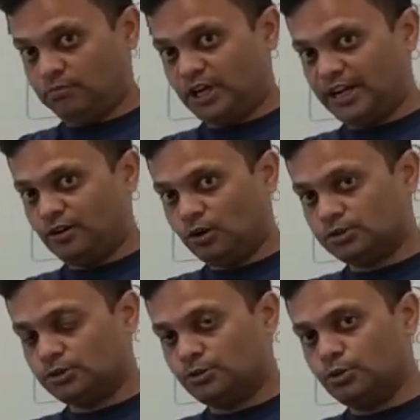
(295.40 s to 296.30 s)
can
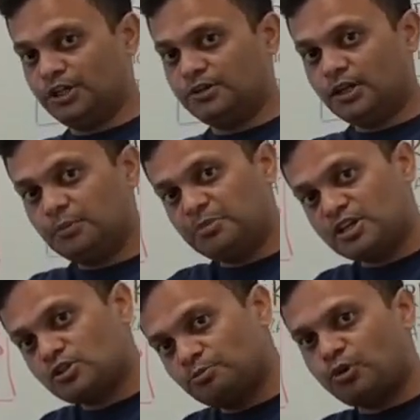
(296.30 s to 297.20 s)
also do it
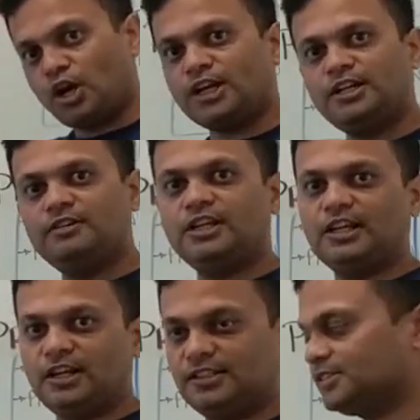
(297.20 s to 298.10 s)
based on productivity
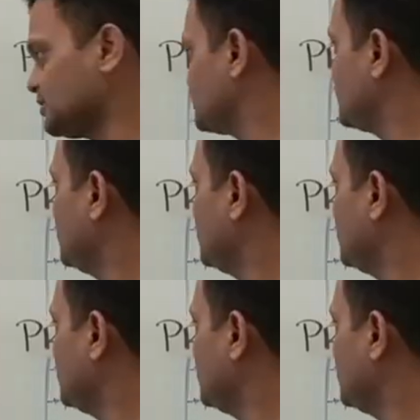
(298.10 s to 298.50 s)
analysis.